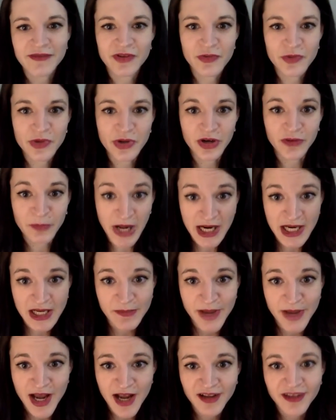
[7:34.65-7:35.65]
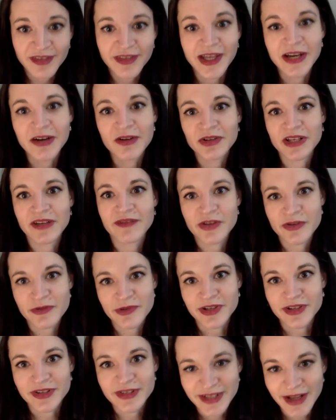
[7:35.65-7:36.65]
you your body back. Then I'll give you
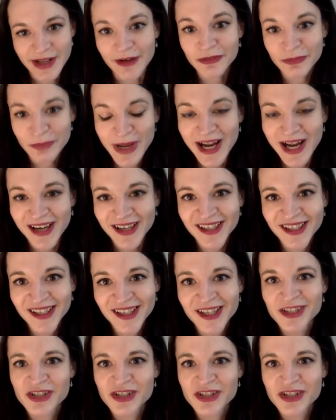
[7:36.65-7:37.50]
yourself back.